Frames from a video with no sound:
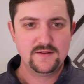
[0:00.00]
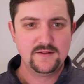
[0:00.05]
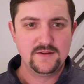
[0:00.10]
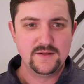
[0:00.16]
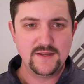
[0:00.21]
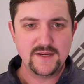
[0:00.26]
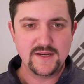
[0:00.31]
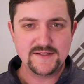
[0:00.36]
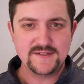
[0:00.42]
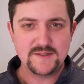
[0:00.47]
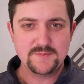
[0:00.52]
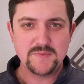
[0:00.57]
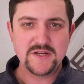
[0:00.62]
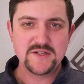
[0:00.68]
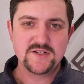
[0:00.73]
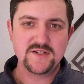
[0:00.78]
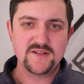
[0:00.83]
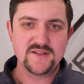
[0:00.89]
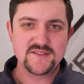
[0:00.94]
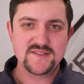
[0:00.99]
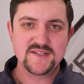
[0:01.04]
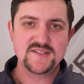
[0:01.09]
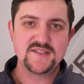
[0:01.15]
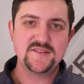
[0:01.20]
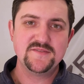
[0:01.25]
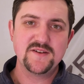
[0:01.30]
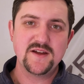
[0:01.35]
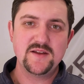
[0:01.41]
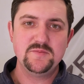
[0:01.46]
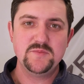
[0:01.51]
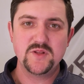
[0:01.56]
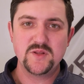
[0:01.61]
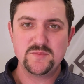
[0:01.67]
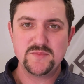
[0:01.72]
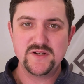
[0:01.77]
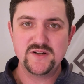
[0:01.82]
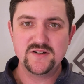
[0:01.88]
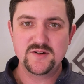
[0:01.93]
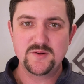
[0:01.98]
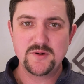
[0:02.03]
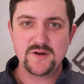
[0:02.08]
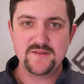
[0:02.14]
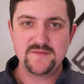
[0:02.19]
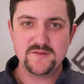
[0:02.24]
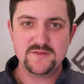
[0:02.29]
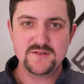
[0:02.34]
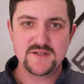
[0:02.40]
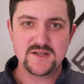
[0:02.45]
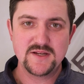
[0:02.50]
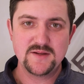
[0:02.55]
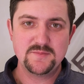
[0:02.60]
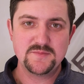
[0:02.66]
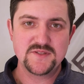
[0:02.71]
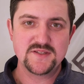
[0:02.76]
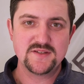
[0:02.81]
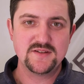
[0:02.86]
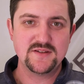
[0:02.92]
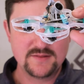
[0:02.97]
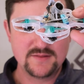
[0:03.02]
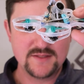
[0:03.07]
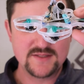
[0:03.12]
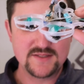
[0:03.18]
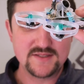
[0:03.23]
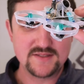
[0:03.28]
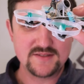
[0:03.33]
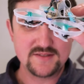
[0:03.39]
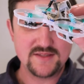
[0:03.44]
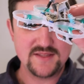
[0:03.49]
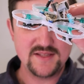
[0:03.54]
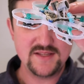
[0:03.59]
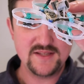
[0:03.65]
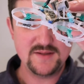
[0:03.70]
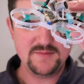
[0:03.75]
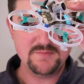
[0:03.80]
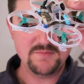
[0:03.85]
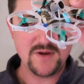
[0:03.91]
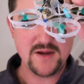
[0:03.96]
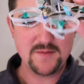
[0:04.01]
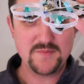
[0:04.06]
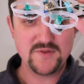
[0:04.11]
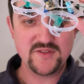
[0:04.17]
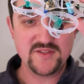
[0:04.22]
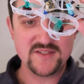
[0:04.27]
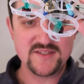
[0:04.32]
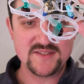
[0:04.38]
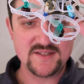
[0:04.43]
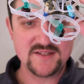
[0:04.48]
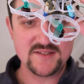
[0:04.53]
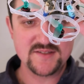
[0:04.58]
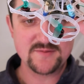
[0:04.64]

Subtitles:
And I did mention a 65mm quite a few times. This is the Mobula6